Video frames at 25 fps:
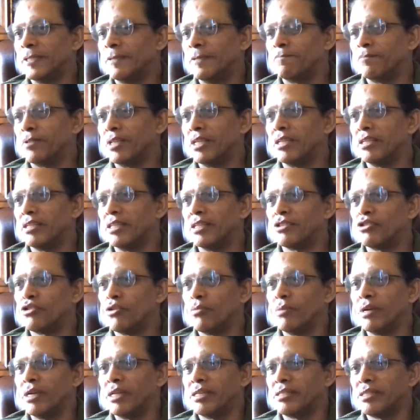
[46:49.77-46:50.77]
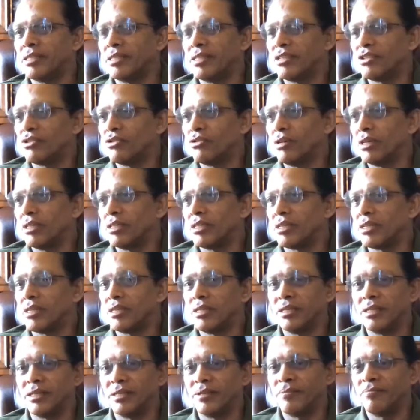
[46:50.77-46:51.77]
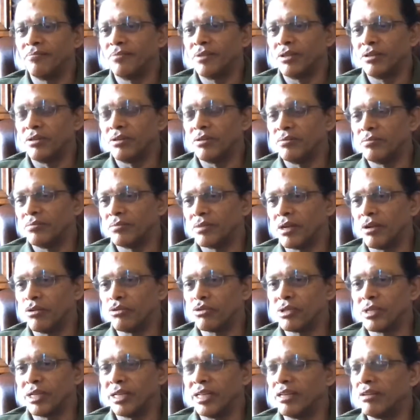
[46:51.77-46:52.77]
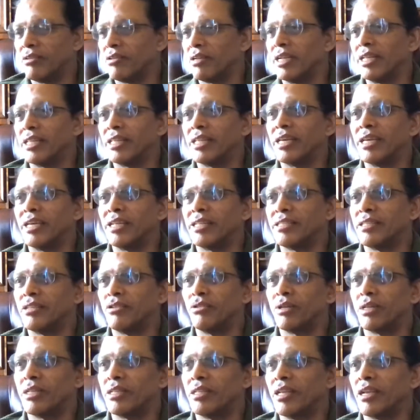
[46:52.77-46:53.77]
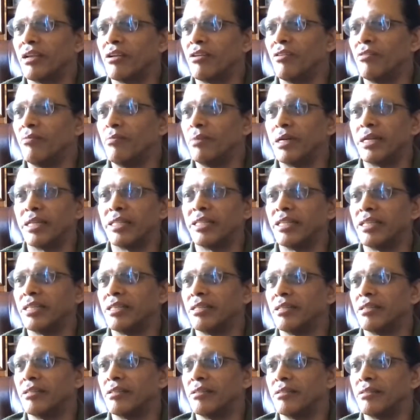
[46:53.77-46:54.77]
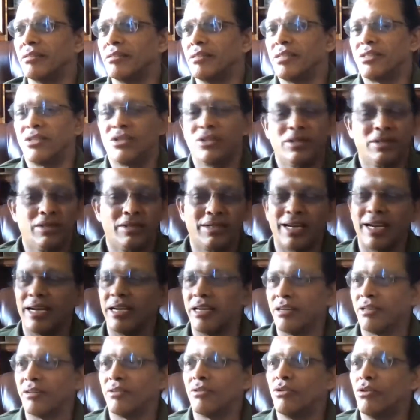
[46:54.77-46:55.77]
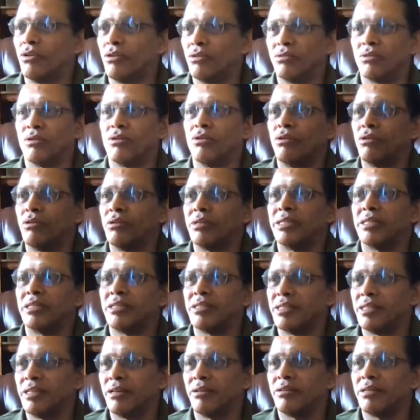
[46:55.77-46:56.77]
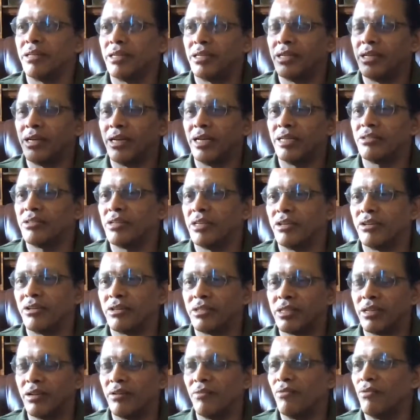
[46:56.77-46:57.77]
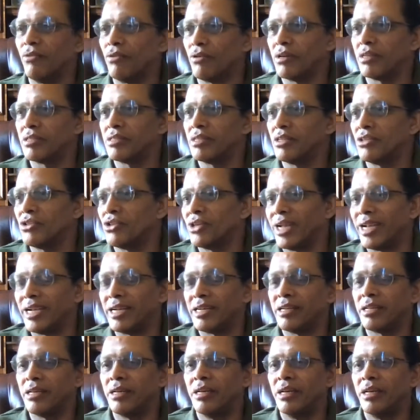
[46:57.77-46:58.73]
There is no medicine, there's no other counseling or anything else that you can think of better than just chant. Go and sit down and isolate yourself, focus and chant.